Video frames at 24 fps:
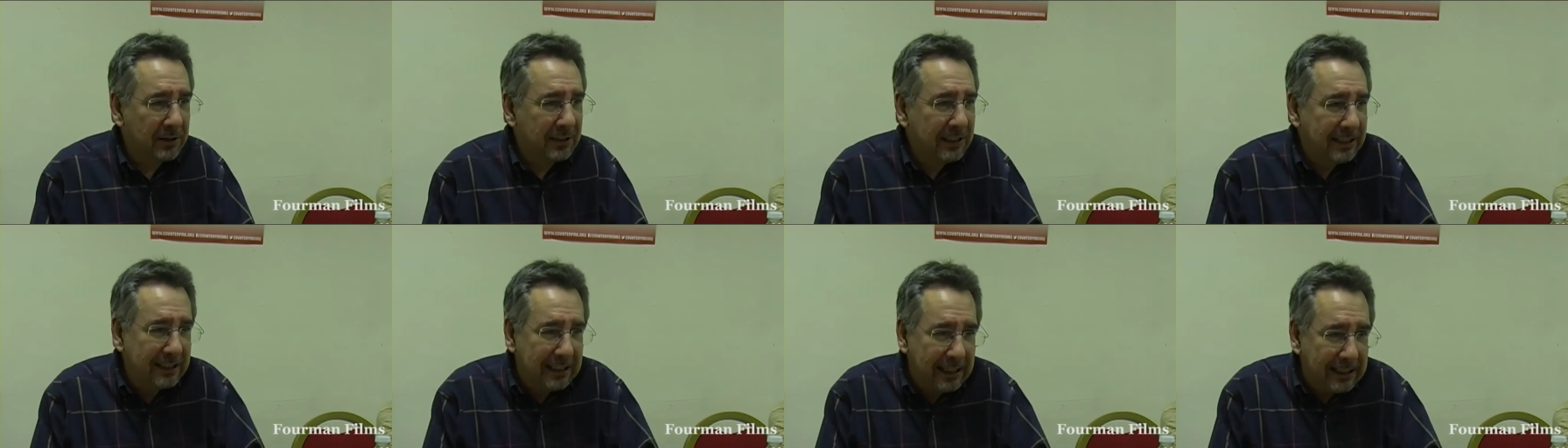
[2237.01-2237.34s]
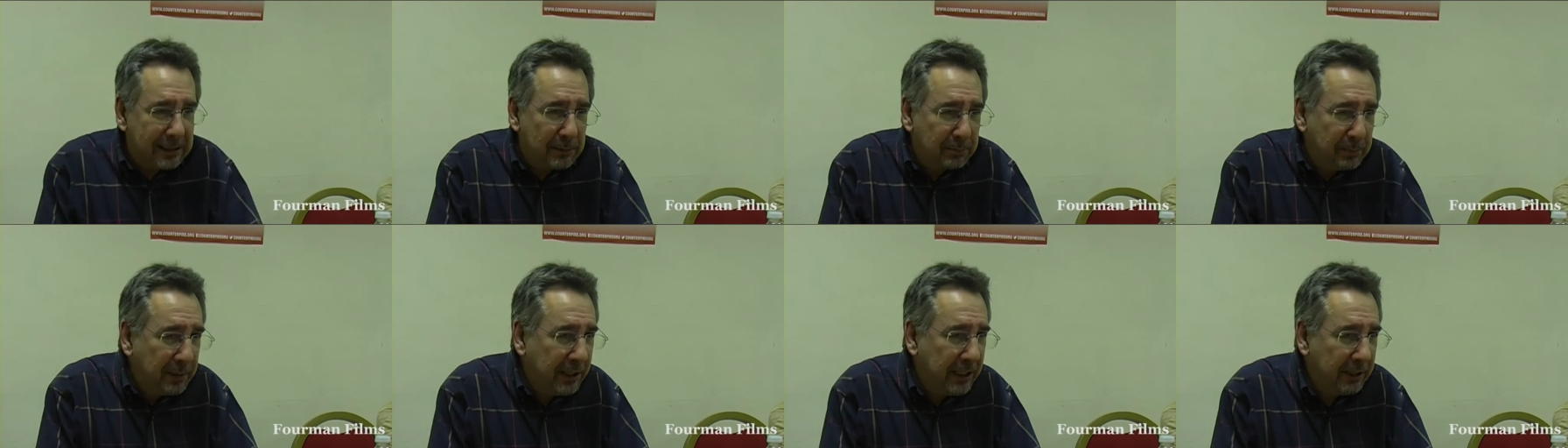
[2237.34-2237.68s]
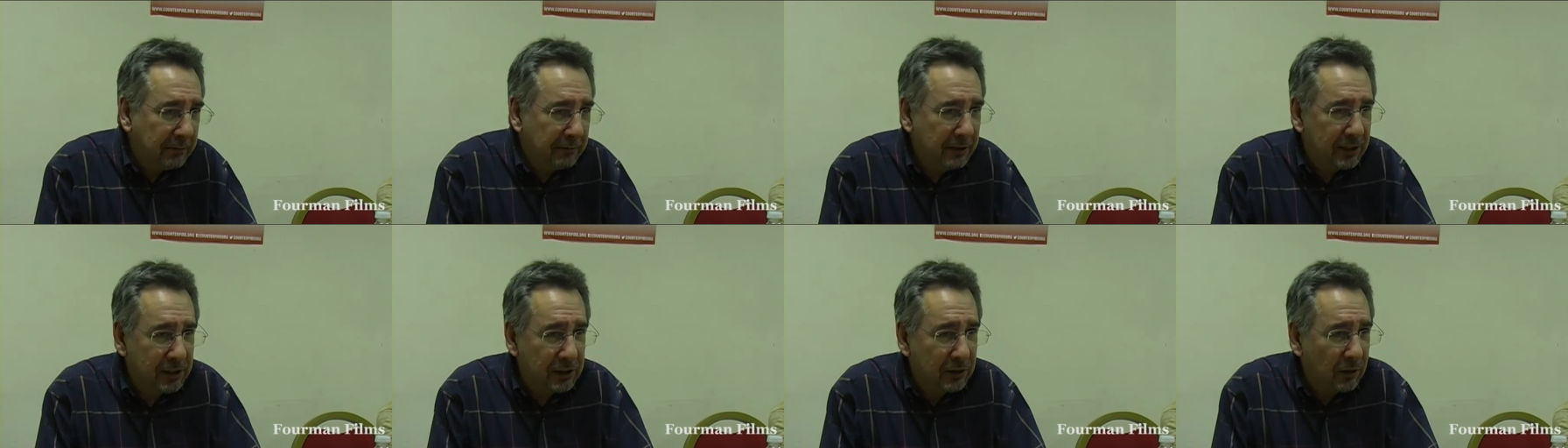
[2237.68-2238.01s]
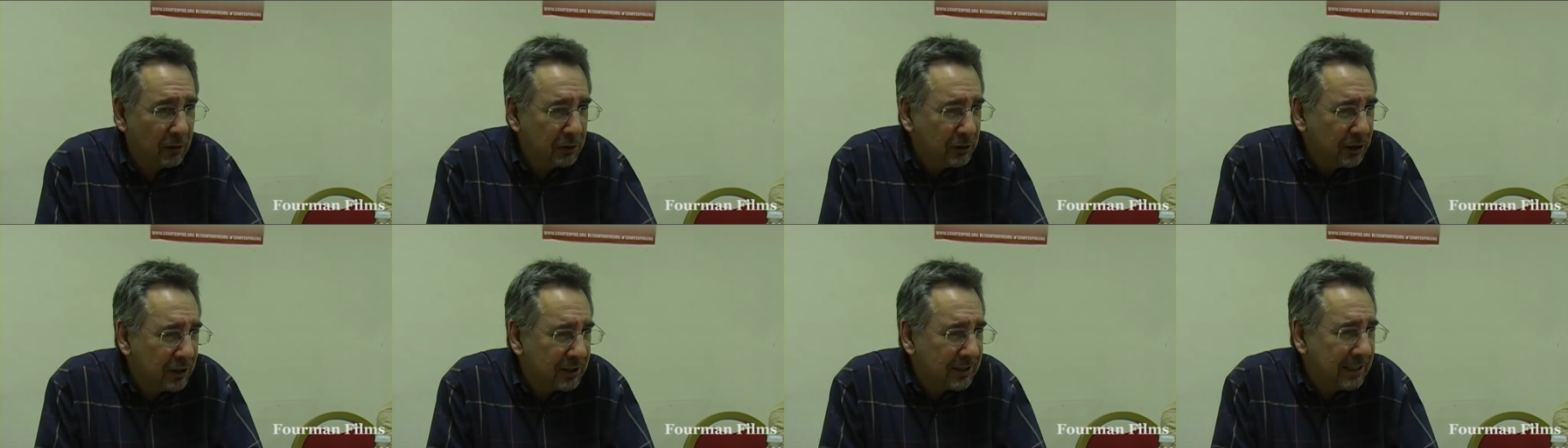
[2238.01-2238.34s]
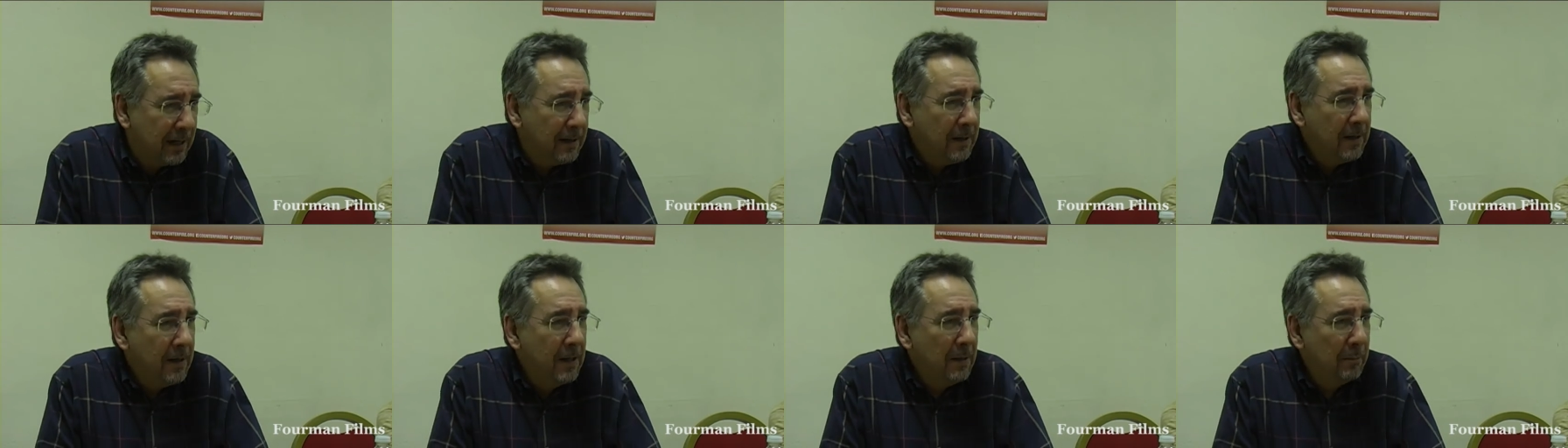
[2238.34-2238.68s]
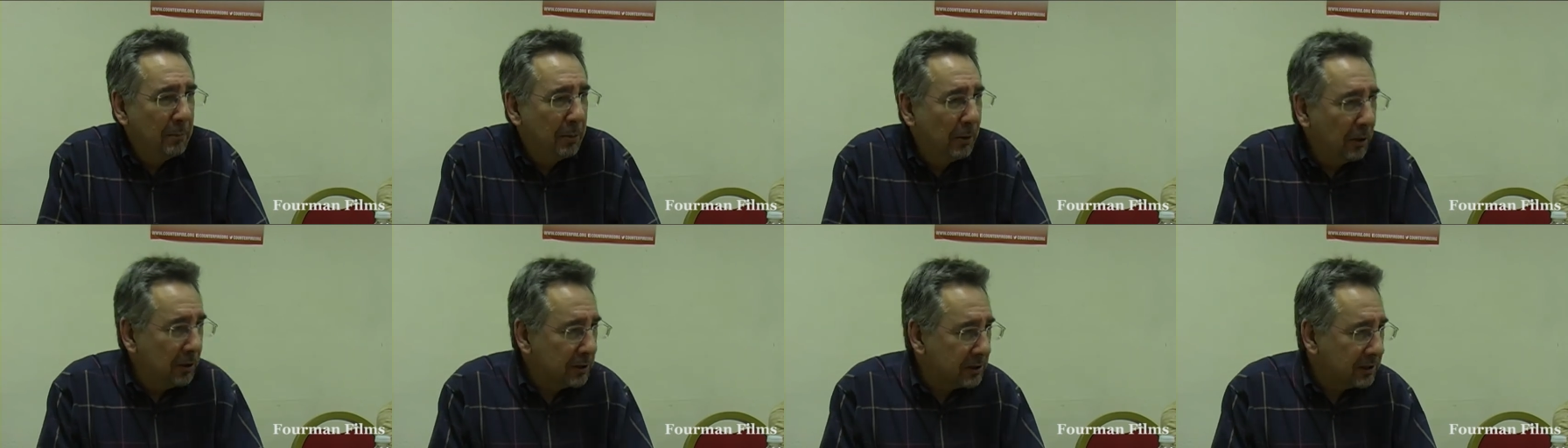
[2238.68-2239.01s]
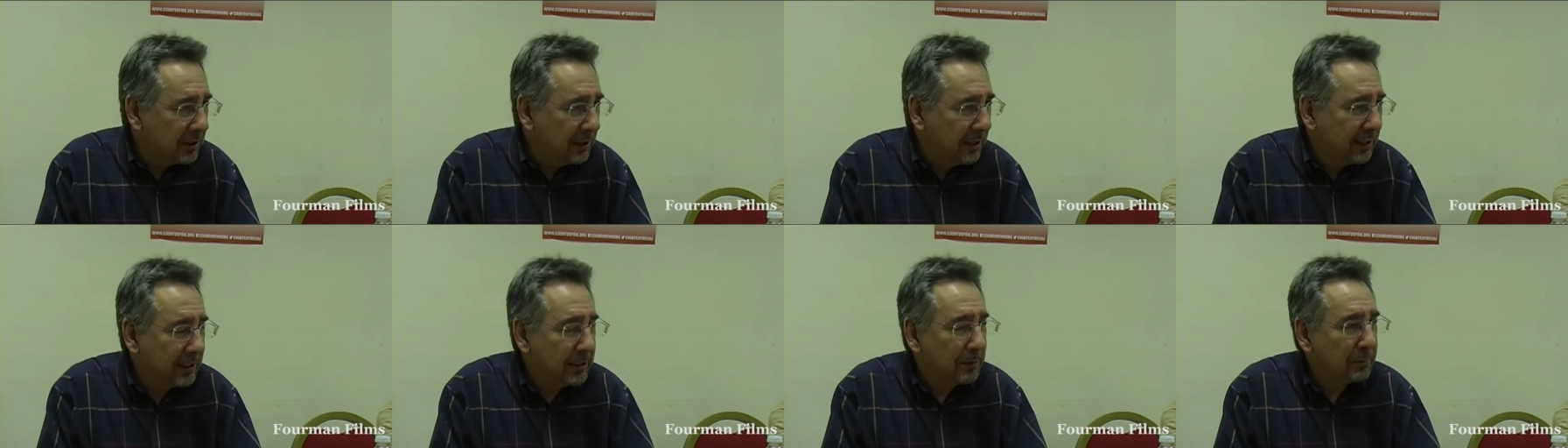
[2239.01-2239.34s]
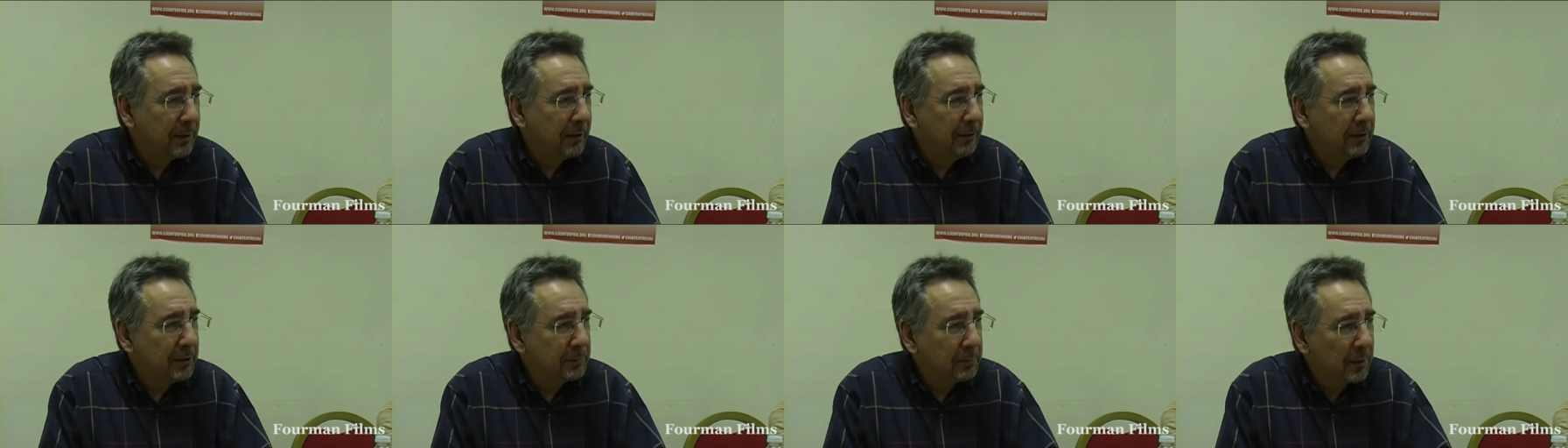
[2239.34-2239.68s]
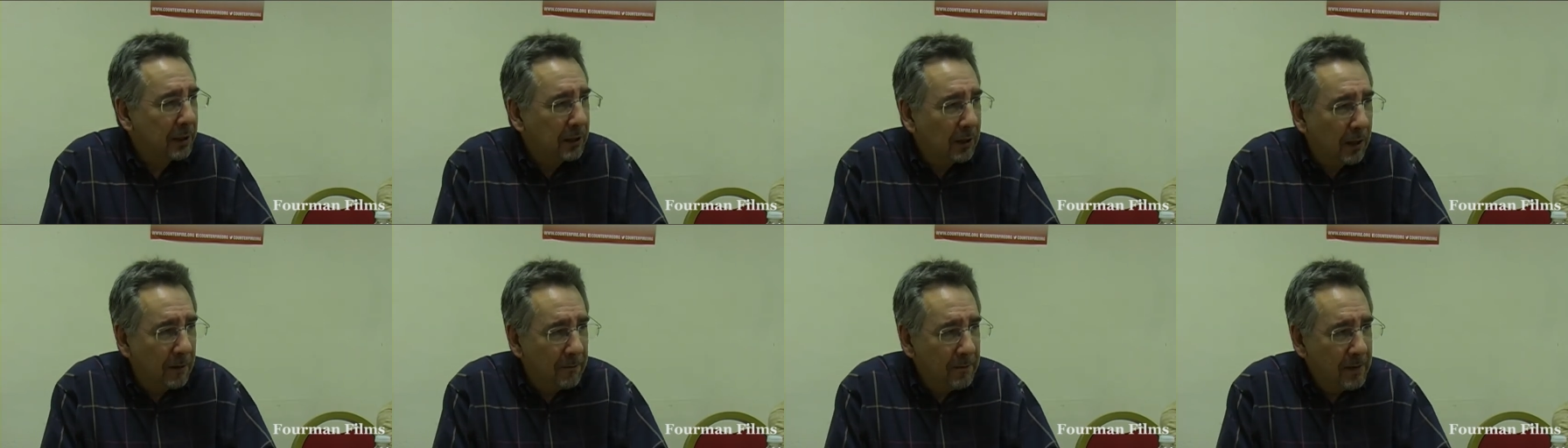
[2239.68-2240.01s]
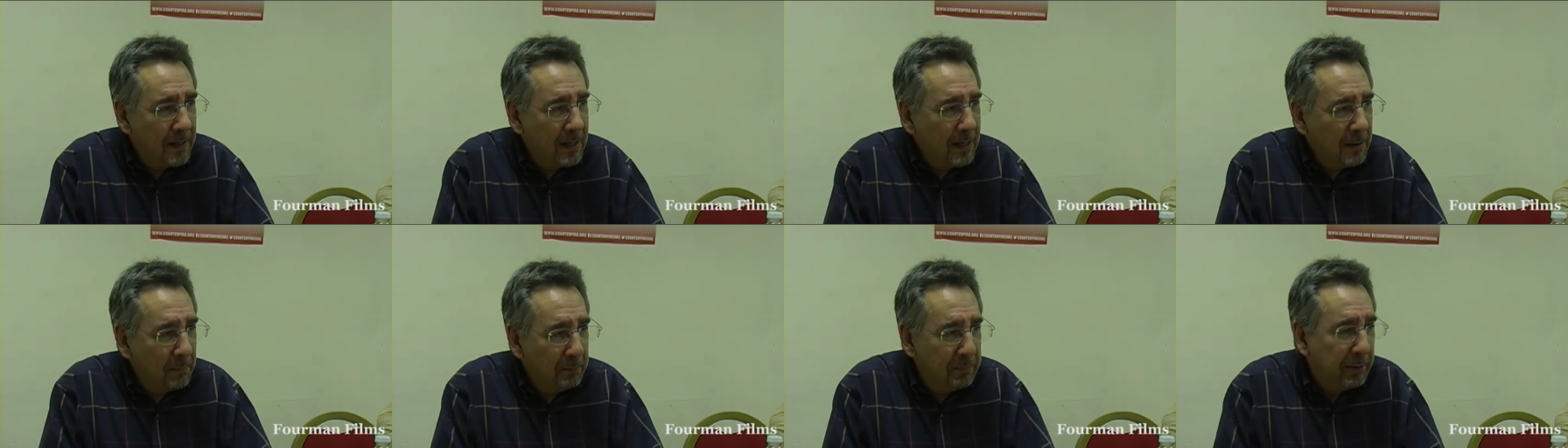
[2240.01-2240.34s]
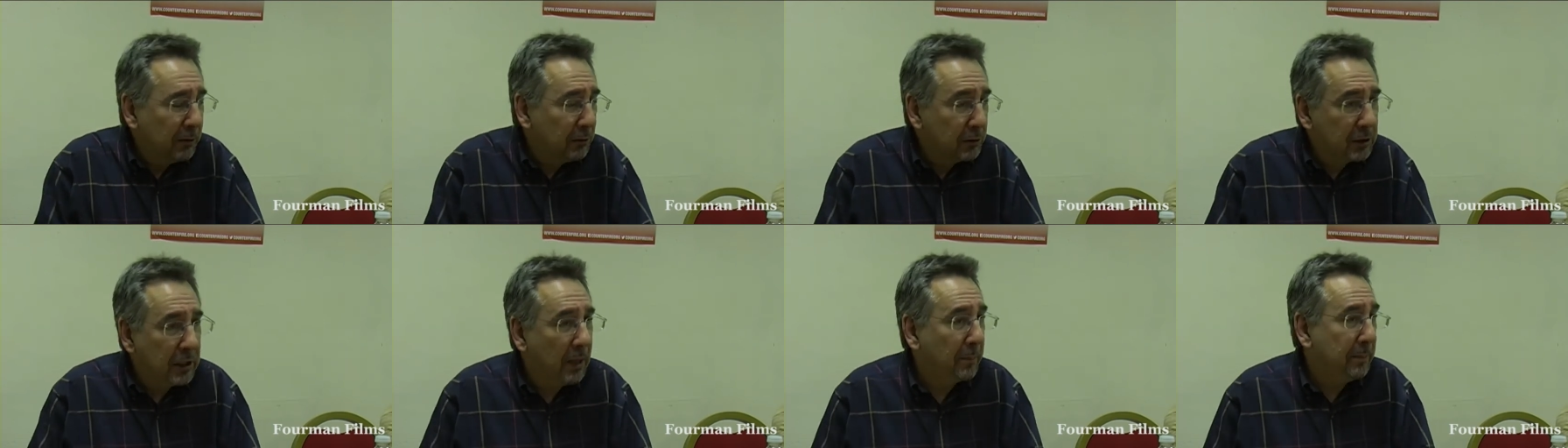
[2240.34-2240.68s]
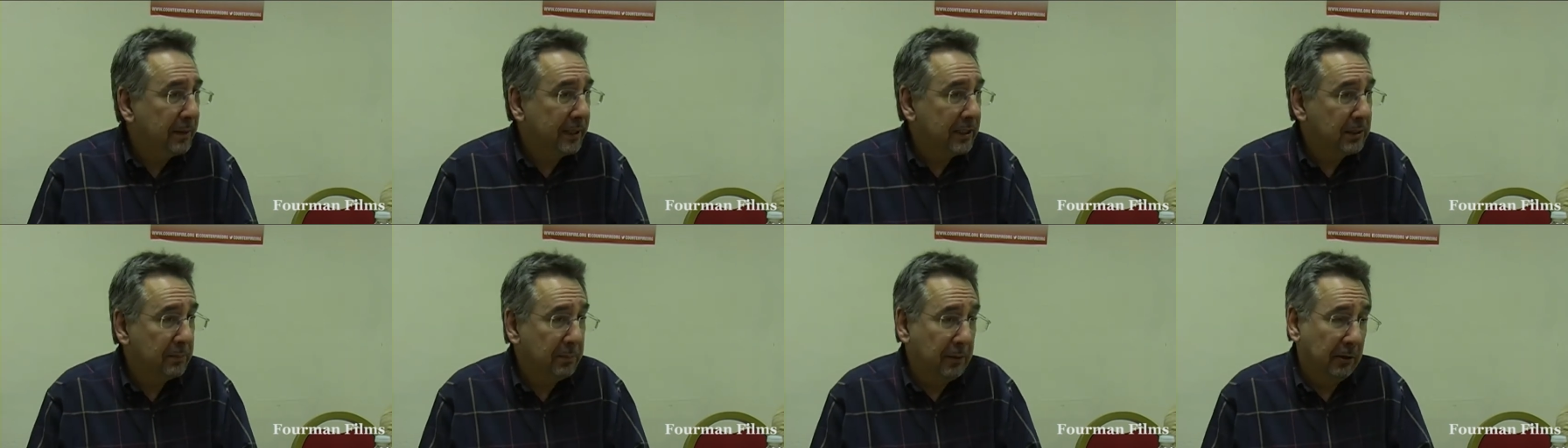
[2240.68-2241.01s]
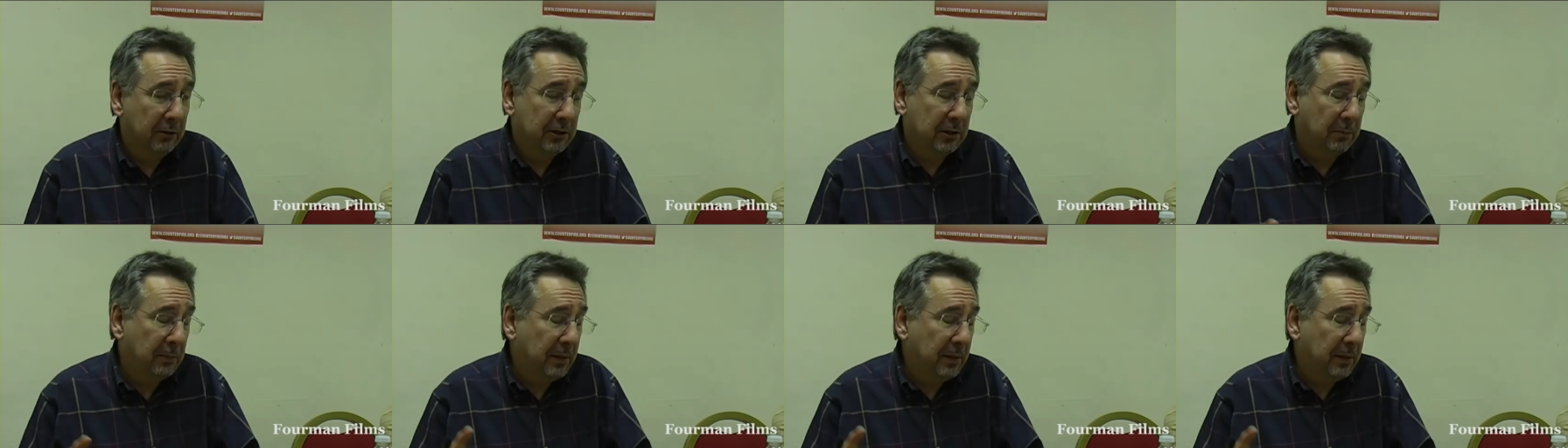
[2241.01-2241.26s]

This experience, not just their personal experience, but the kind of built up experience.